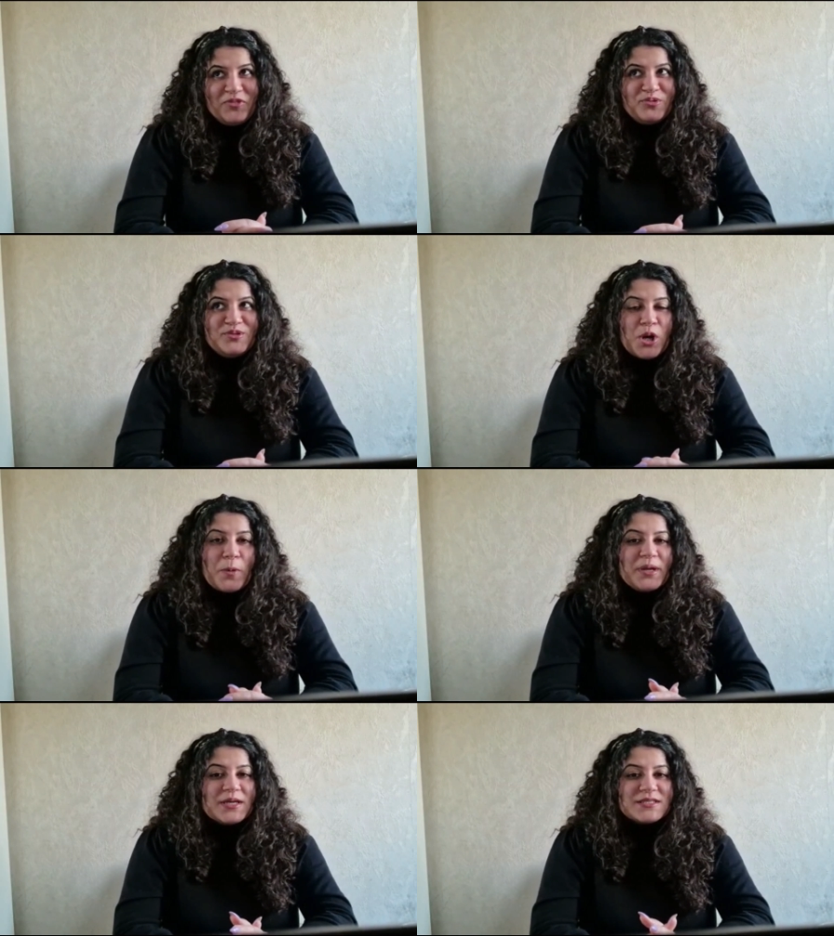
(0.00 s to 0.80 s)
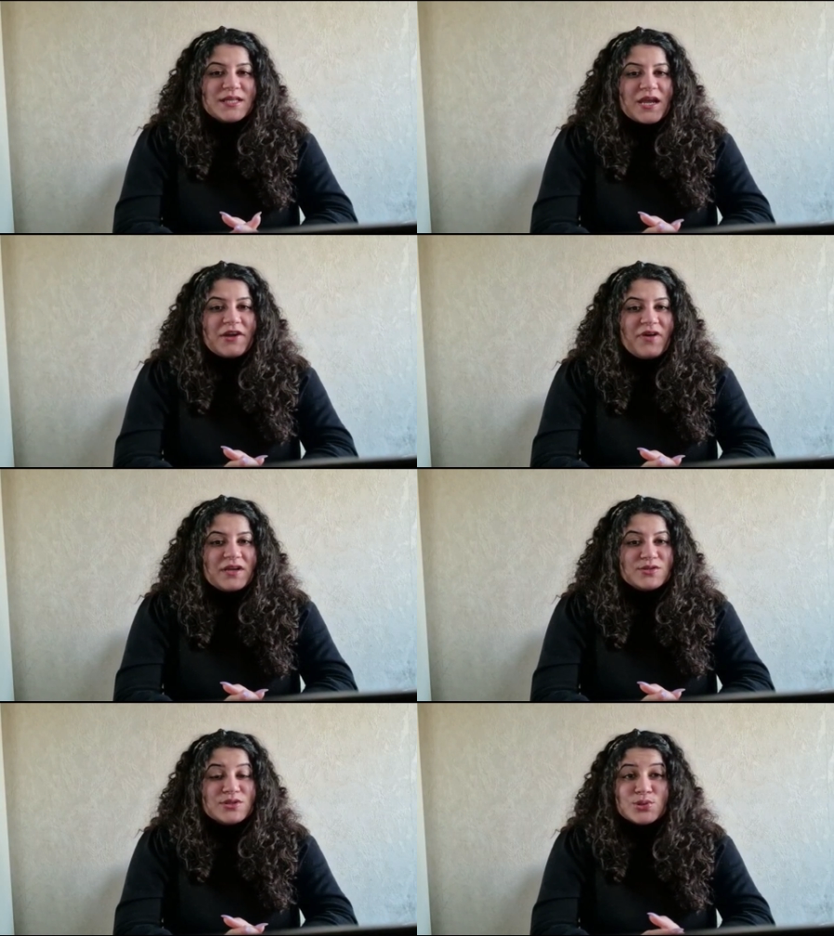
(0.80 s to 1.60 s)
two topics that I've
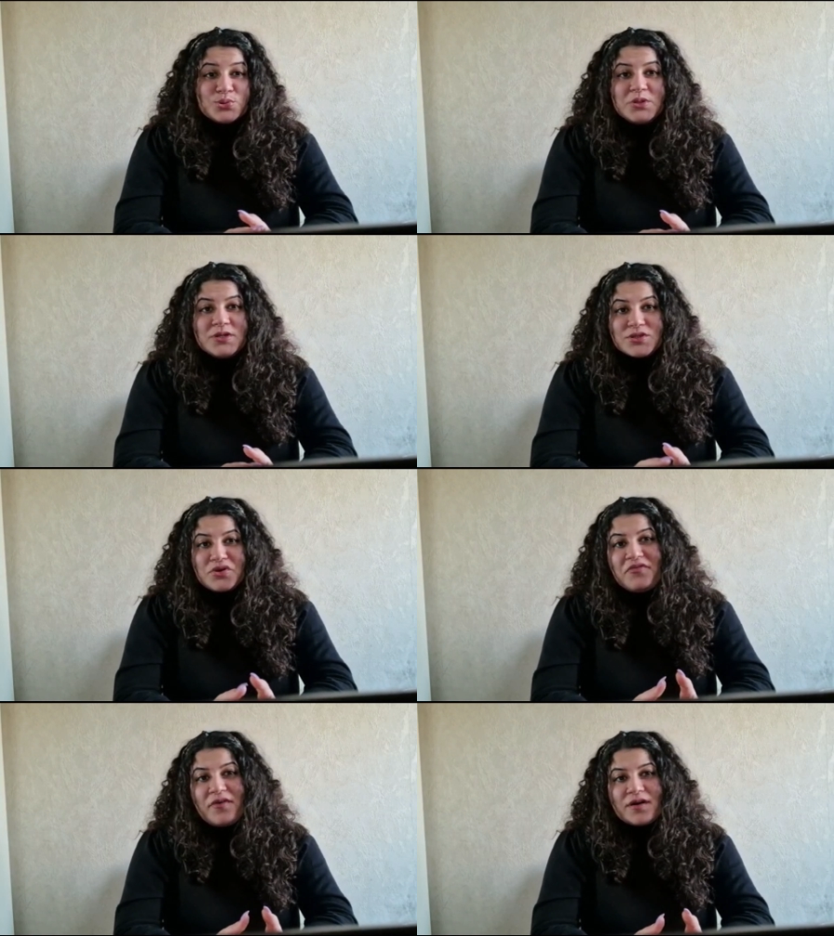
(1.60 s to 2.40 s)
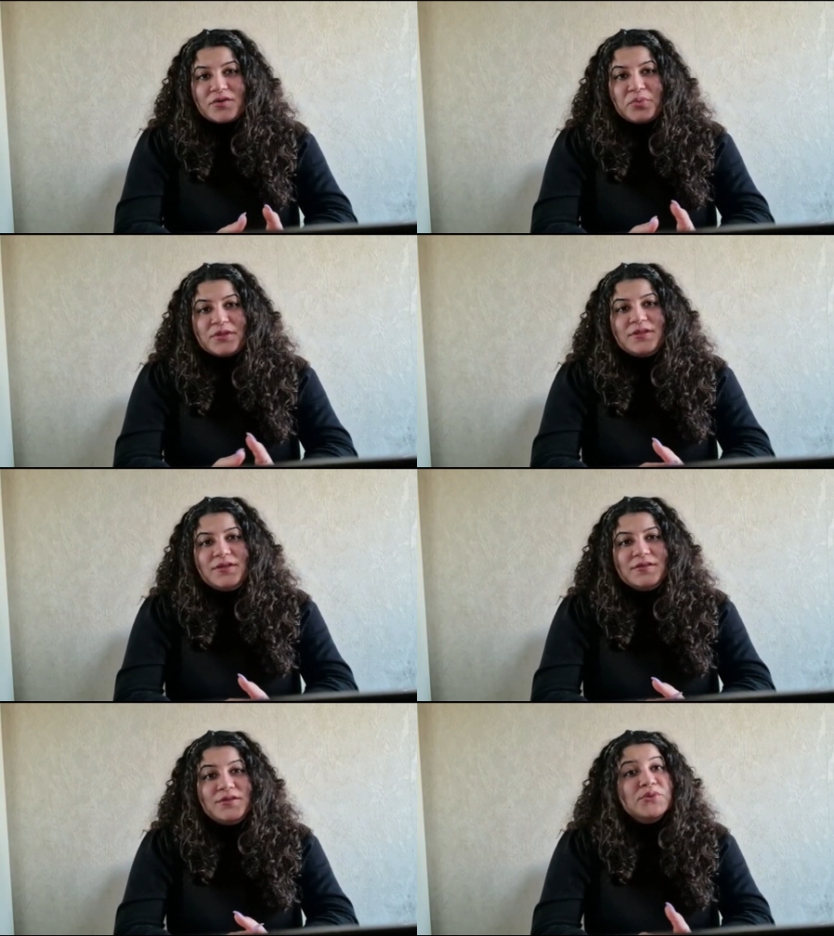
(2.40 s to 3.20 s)
understood so far with
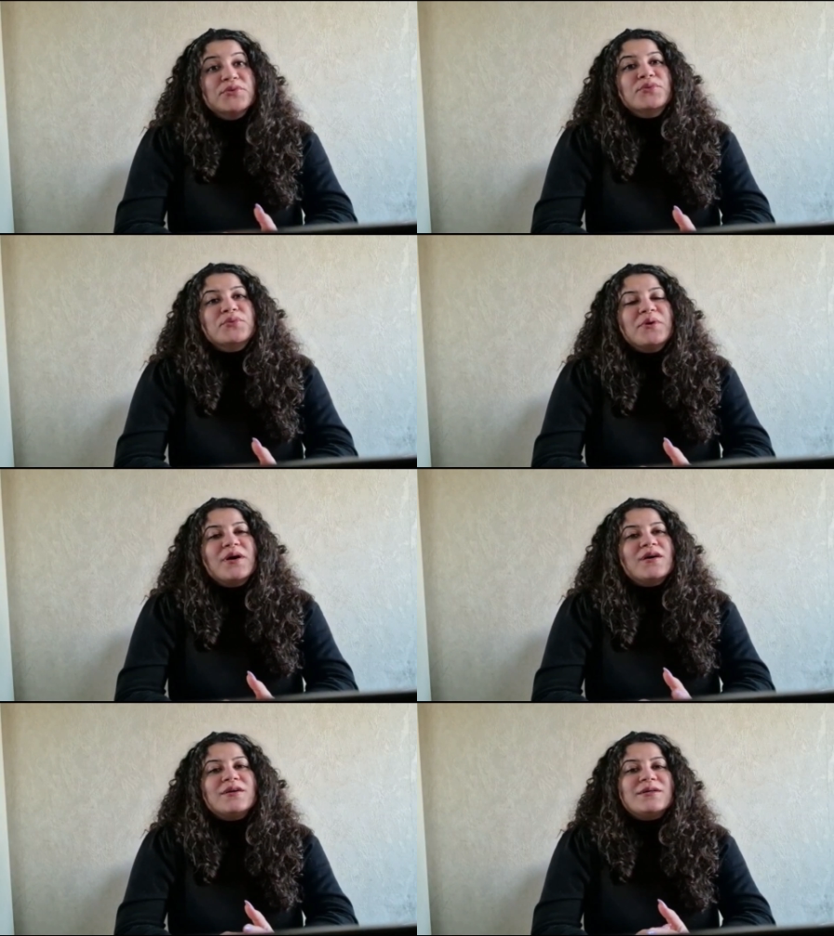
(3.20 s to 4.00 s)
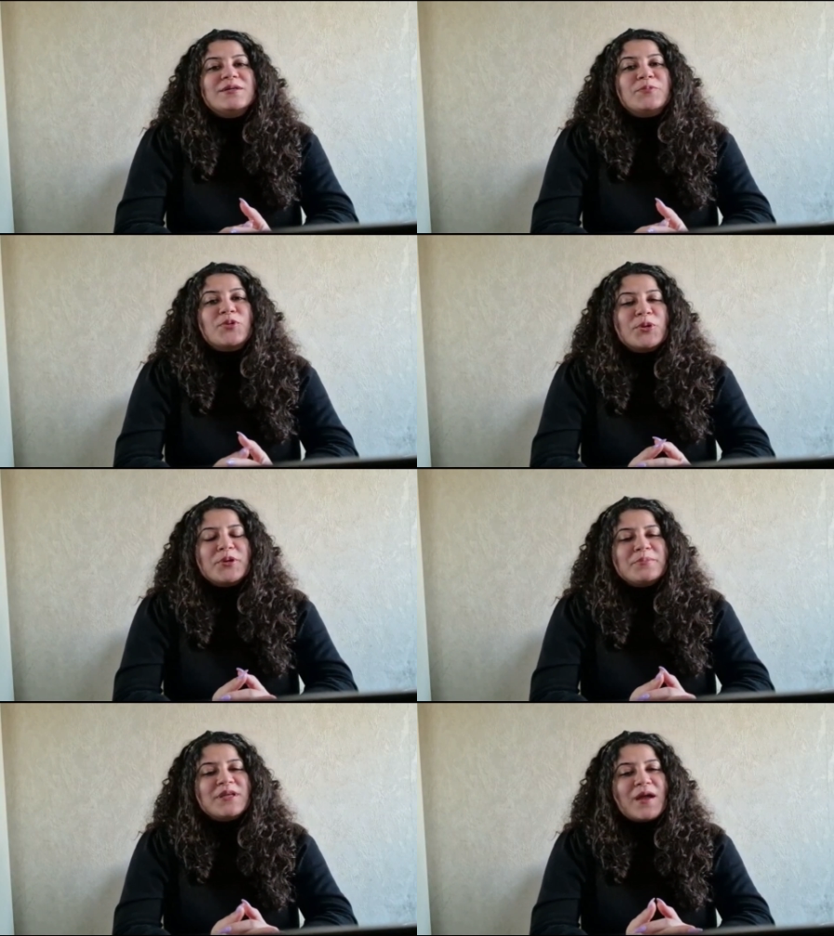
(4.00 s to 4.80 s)
the new
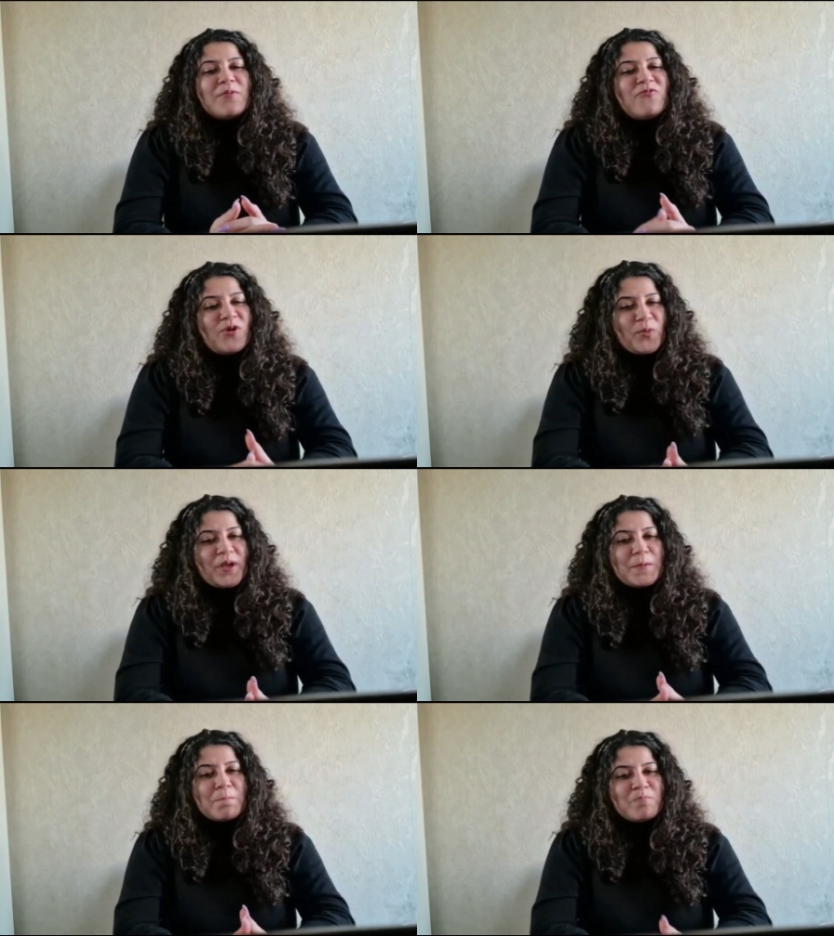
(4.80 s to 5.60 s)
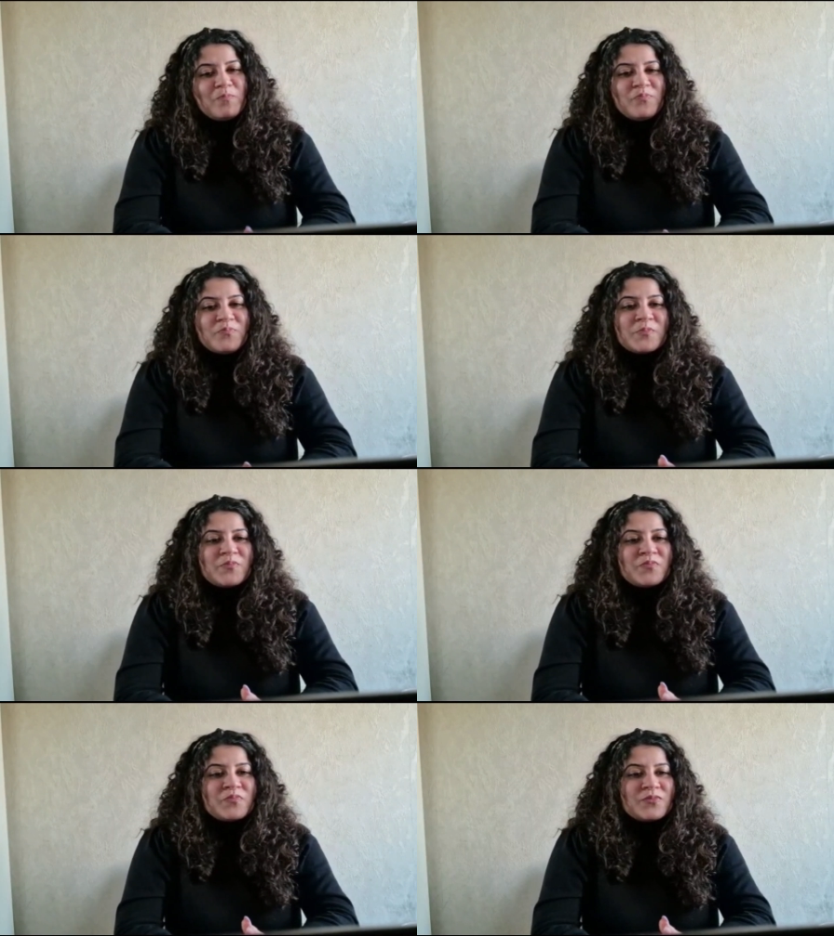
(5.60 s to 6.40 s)
program that I'm following,
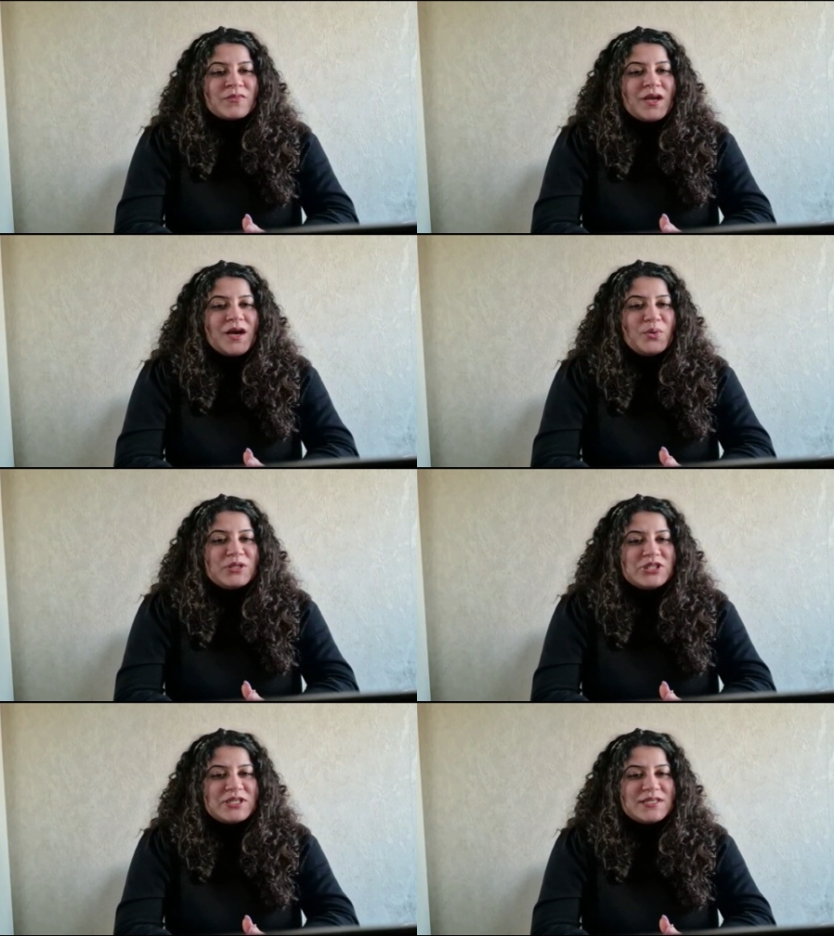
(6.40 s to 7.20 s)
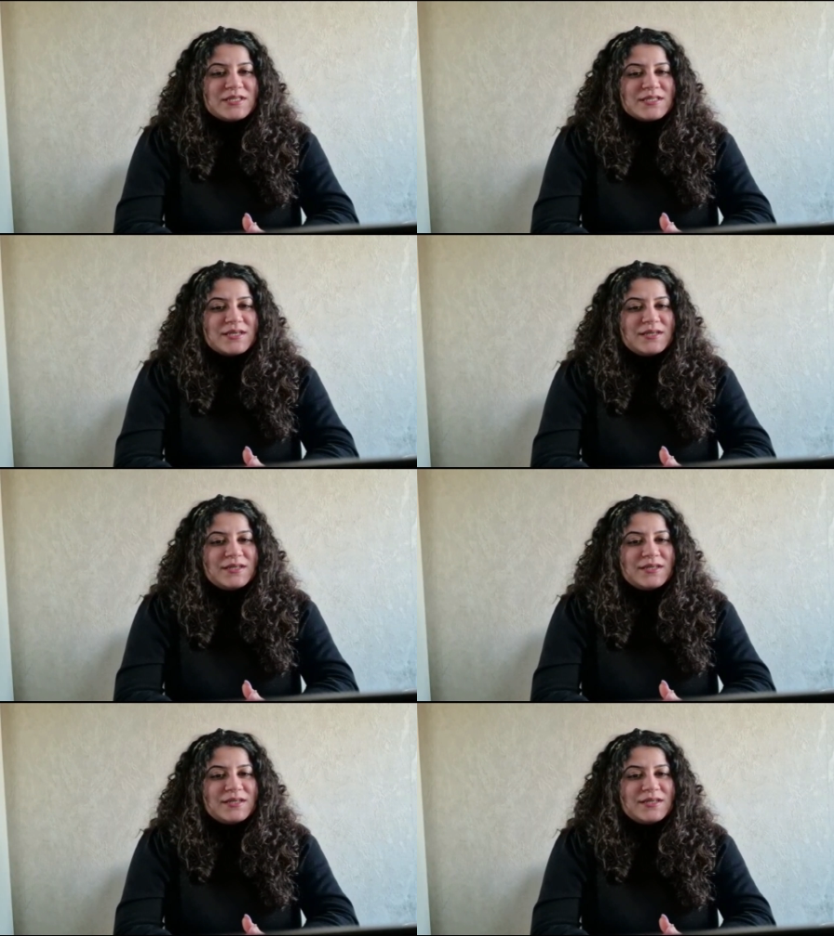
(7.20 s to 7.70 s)
which is